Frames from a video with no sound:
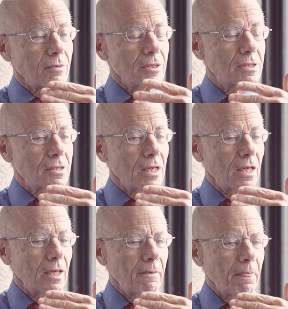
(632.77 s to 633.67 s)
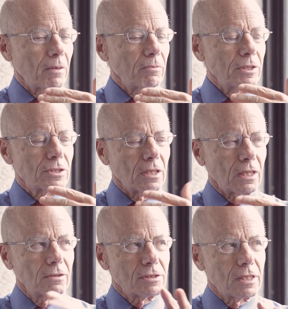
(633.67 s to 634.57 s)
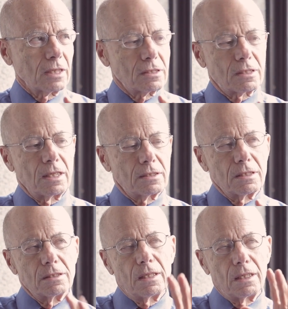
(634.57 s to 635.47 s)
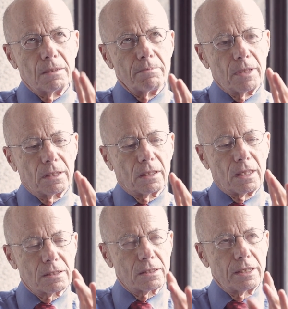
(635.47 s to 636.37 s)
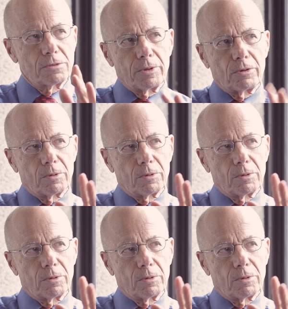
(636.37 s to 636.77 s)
I would say we should understand states in the middle as states where